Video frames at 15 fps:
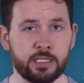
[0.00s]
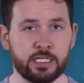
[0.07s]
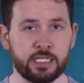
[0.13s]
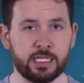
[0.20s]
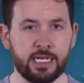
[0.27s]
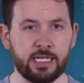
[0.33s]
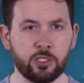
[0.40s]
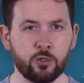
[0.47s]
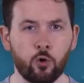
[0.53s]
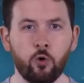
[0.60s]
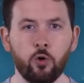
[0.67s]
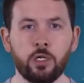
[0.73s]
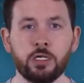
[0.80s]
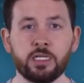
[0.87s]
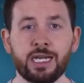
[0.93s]
to date,
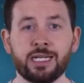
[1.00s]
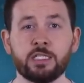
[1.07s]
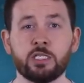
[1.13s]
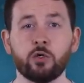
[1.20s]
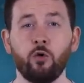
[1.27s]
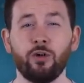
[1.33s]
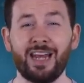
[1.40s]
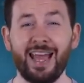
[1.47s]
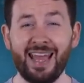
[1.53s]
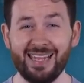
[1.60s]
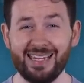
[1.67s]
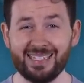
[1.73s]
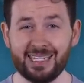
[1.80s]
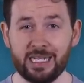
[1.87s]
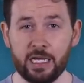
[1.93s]
Haaland has scored
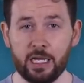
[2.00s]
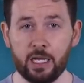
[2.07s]
8,